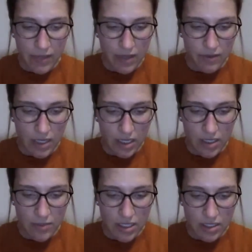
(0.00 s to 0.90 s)
If you're not
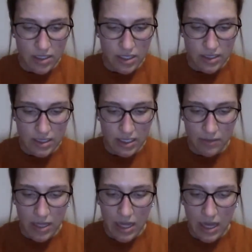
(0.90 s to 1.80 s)
committed to this
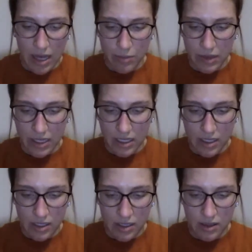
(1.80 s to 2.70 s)
team, I'll
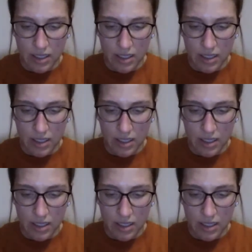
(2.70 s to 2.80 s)
play